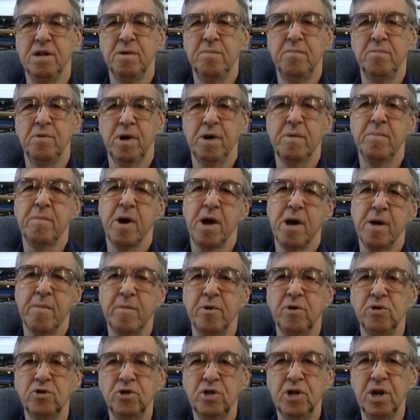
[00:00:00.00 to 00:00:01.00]
to bring my
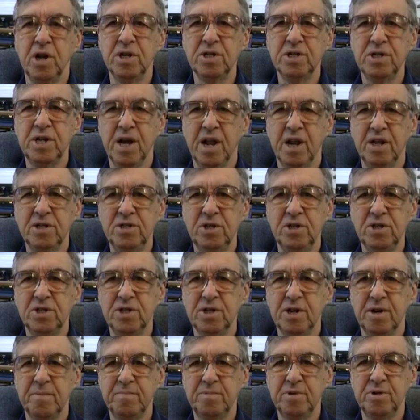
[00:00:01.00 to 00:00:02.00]
emotional
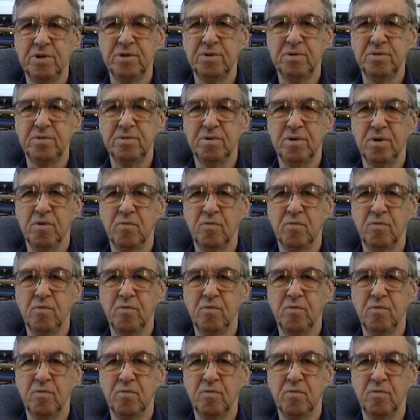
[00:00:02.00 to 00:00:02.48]
intelligence up to